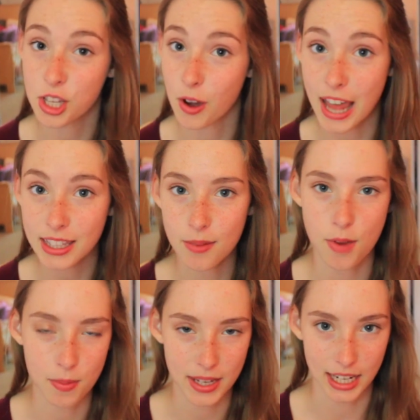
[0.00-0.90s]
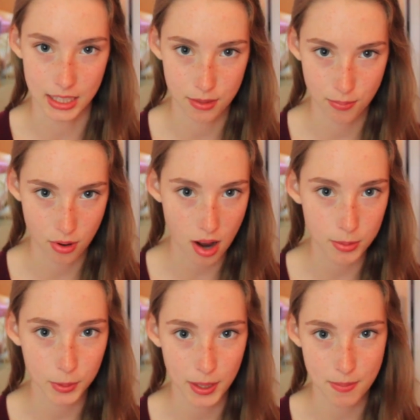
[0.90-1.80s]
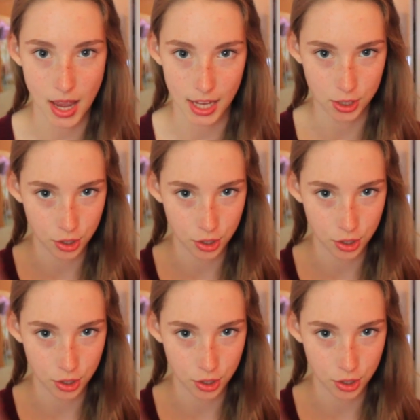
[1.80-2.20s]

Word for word: So at the moment, it's probably my